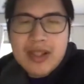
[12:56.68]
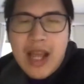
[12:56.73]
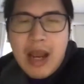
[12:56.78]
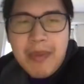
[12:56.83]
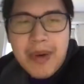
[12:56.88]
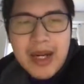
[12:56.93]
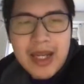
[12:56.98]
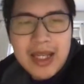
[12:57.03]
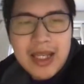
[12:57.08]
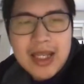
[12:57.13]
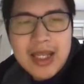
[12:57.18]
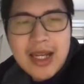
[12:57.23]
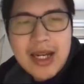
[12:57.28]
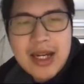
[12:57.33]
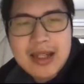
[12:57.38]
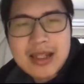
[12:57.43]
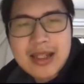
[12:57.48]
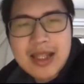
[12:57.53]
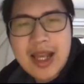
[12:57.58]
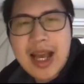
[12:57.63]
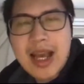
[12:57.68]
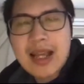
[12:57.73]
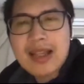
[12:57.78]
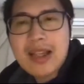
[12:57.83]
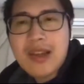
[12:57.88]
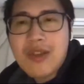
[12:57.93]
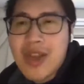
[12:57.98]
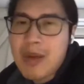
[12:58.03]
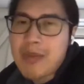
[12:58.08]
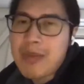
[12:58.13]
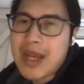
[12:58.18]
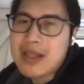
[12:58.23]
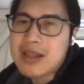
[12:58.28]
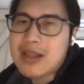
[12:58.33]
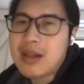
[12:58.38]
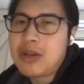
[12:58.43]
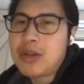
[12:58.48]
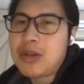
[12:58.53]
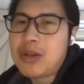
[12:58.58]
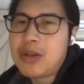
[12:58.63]
happening here is that TVM-based
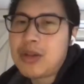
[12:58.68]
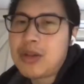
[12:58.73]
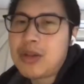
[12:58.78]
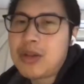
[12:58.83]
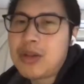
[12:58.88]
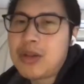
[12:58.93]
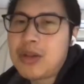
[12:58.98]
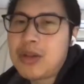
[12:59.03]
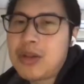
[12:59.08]
solution